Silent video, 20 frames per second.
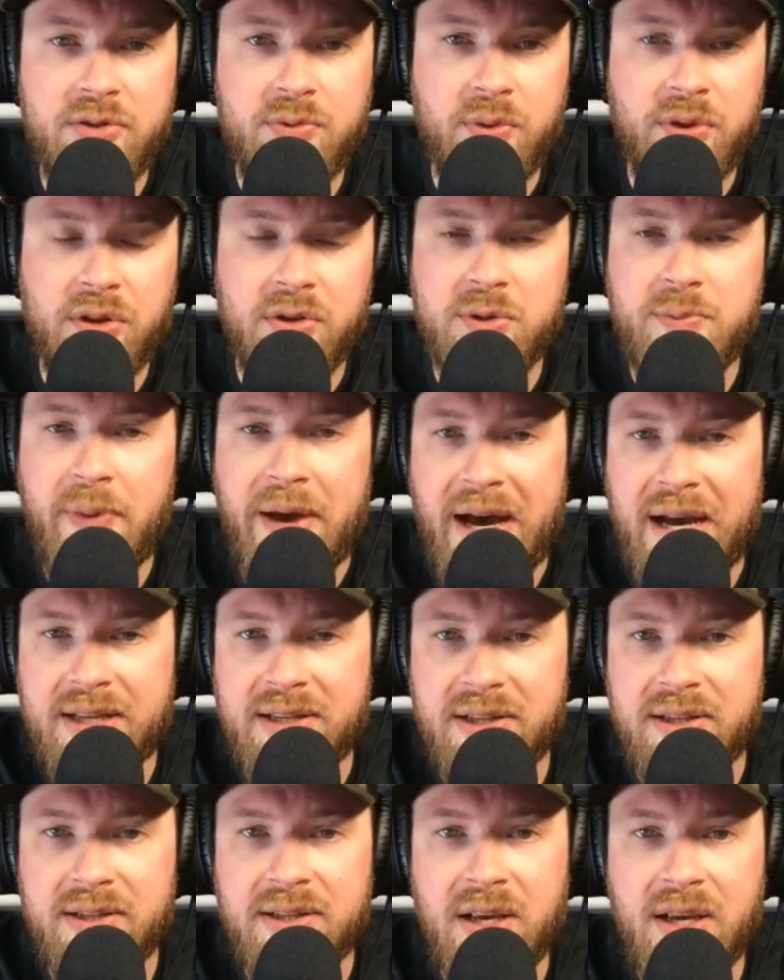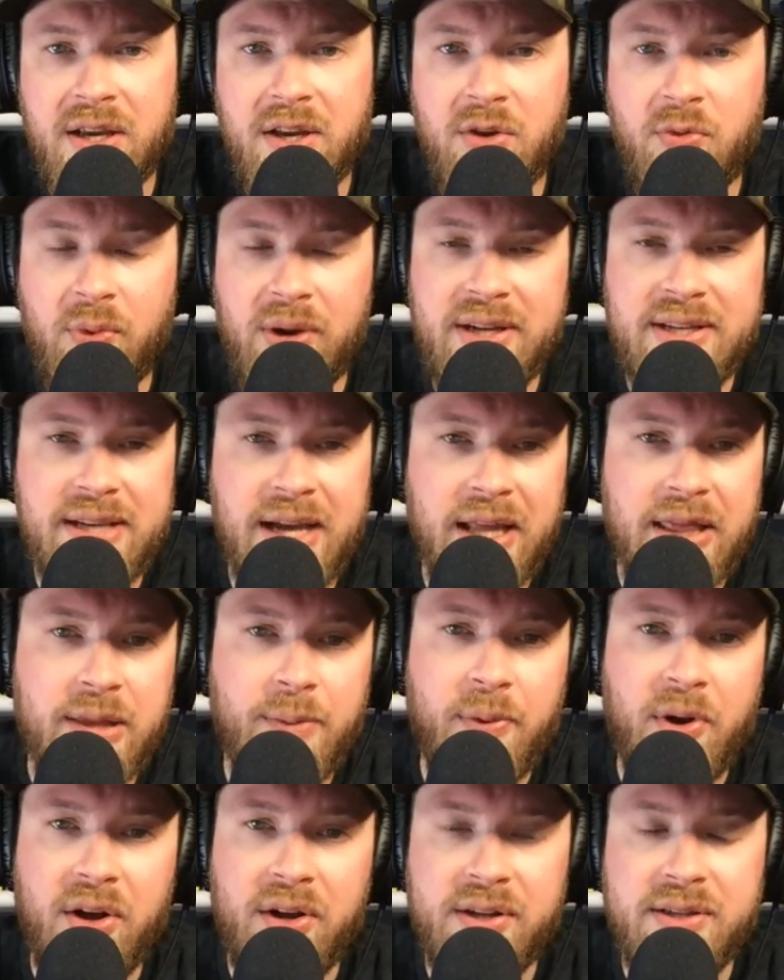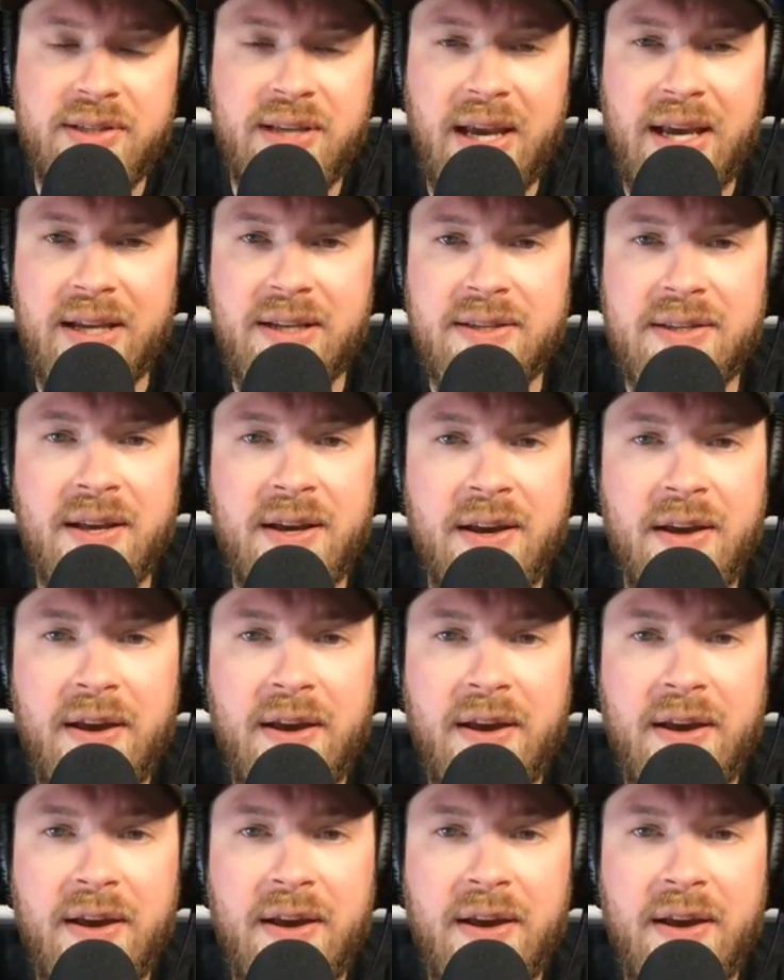with those passes when he's got the ball in his hands.